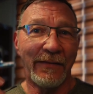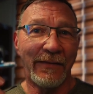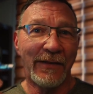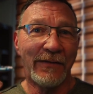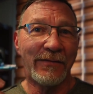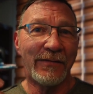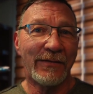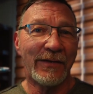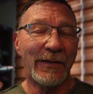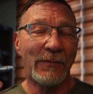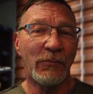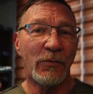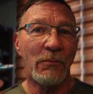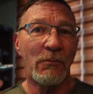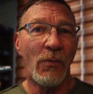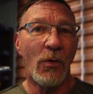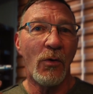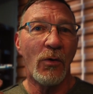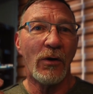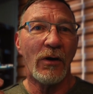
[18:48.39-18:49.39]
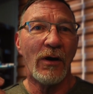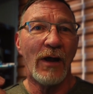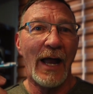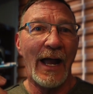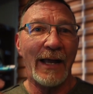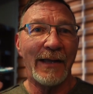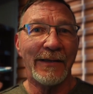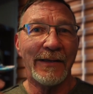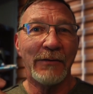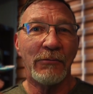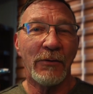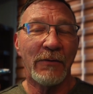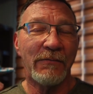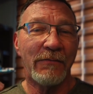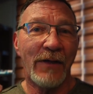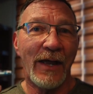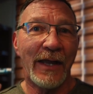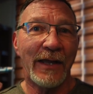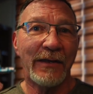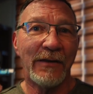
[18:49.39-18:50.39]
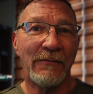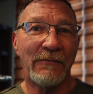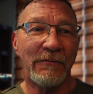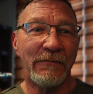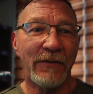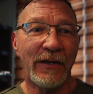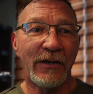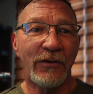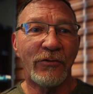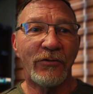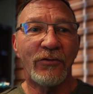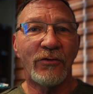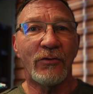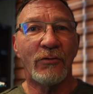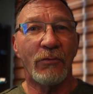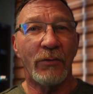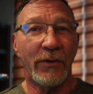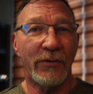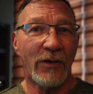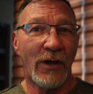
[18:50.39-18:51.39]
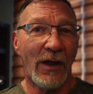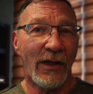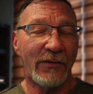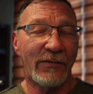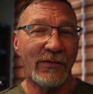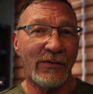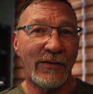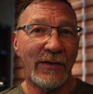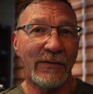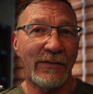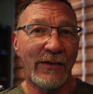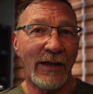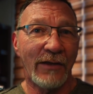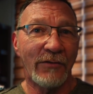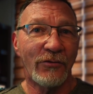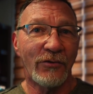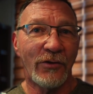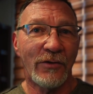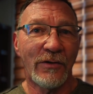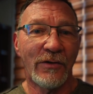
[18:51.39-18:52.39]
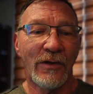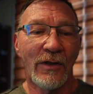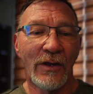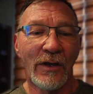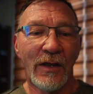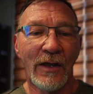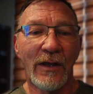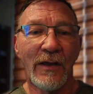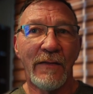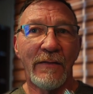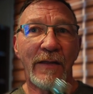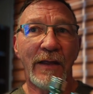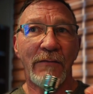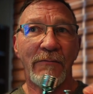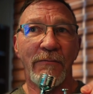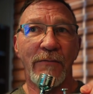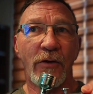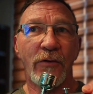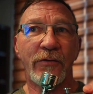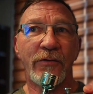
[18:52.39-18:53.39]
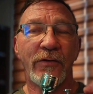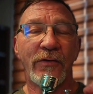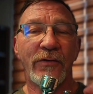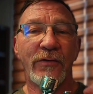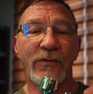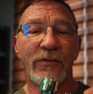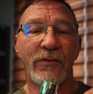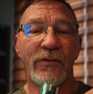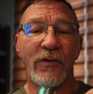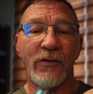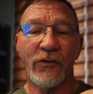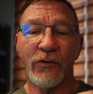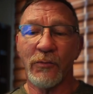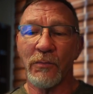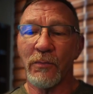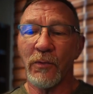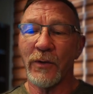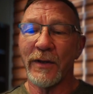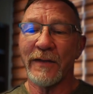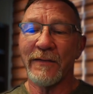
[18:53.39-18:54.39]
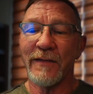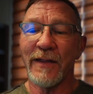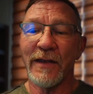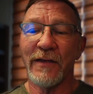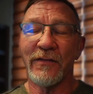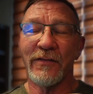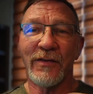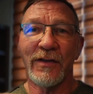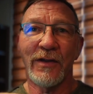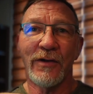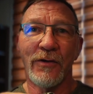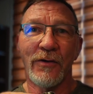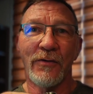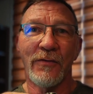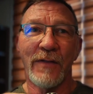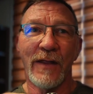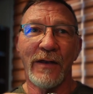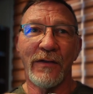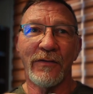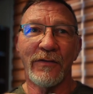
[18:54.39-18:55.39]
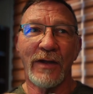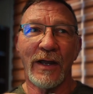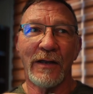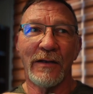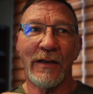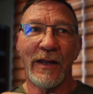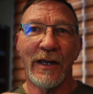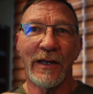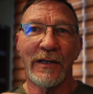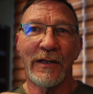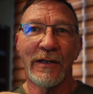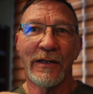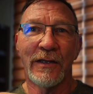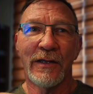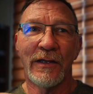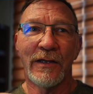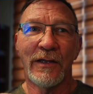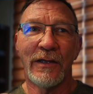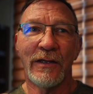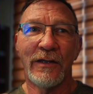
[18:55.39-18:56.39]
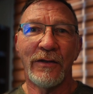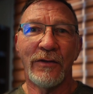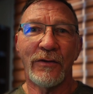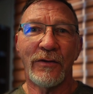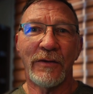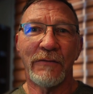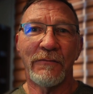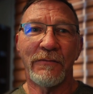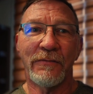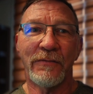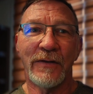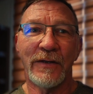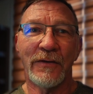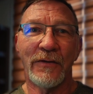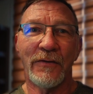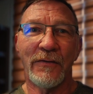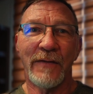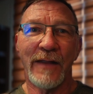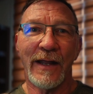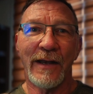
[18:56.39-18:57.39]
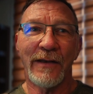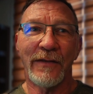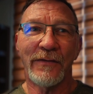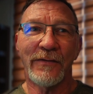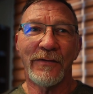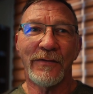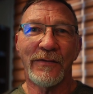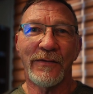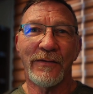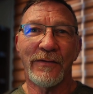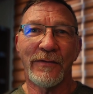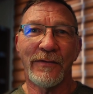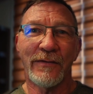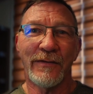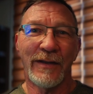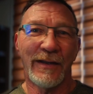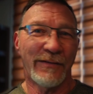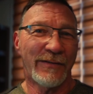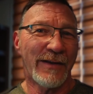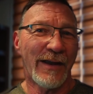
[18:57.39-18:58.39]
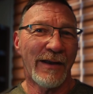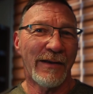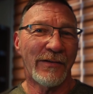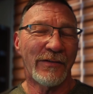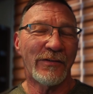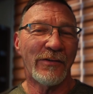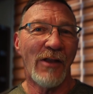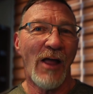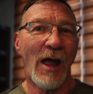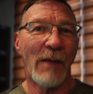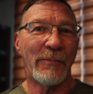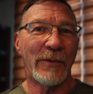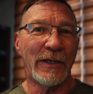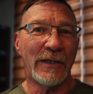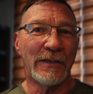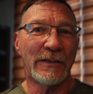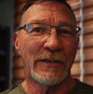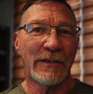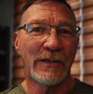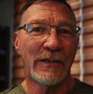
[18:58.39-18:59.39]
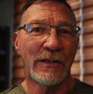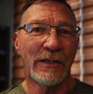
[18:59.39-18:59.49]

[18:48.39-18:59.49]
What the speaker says: This seems more highly refined and finished with constant tension than versus the spring that is here that is kind of like, you can feel that it's kind of sloppy.